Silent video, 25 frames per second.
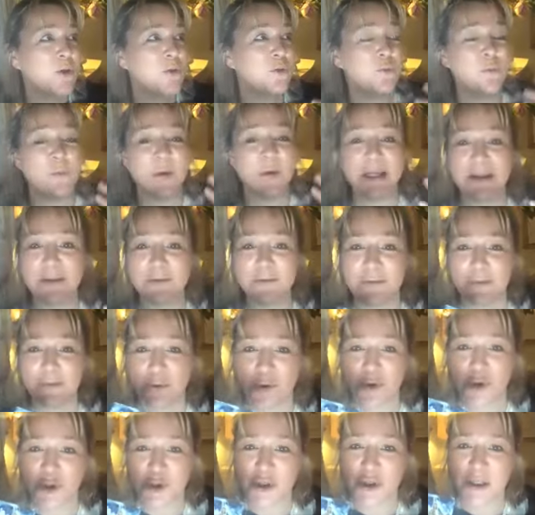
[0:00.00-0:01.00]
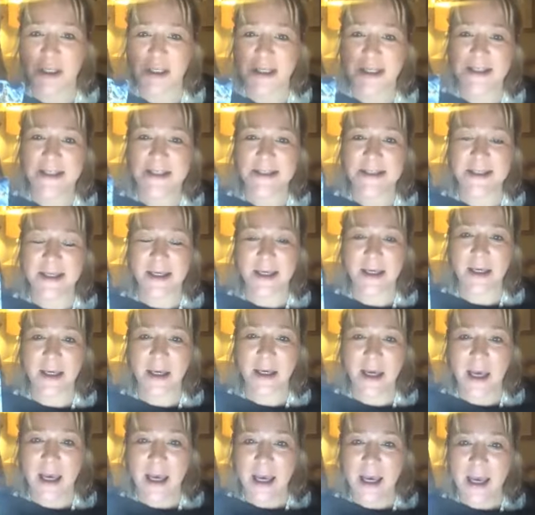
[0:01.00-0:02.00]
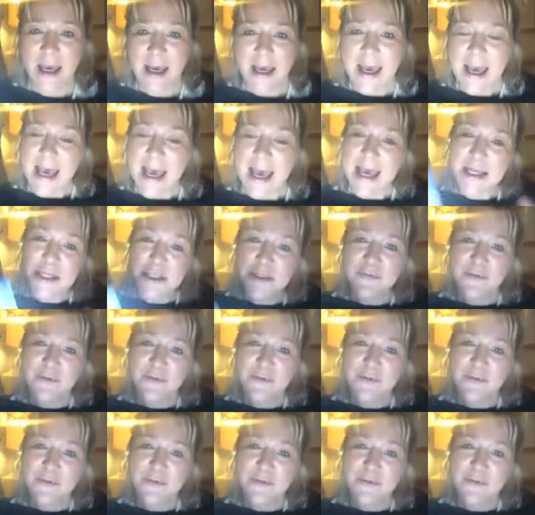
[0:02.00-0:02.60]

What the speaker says: the Wheel of Fortune is the end